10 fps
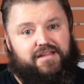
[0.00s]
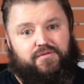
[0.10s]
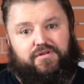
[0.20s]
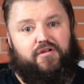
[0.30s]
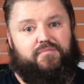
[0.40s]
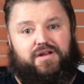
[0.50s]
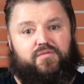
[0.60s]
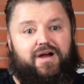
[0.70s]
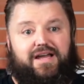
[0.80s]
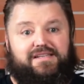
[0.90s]
there will know better
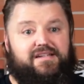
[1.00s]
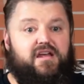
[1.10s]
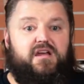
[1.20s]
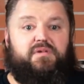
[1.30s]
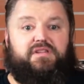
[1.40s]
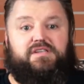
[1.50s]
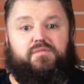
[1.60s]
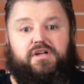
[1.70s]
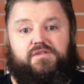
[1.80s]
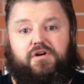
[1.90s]
ways, but this
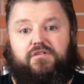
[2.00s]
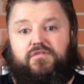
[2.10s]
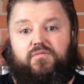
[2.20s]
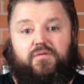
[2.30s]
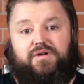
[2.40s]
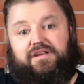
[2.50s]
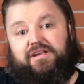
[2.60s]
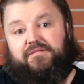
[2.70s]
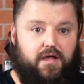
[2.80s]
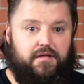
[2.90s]
works well for what we
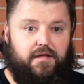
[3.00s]
need.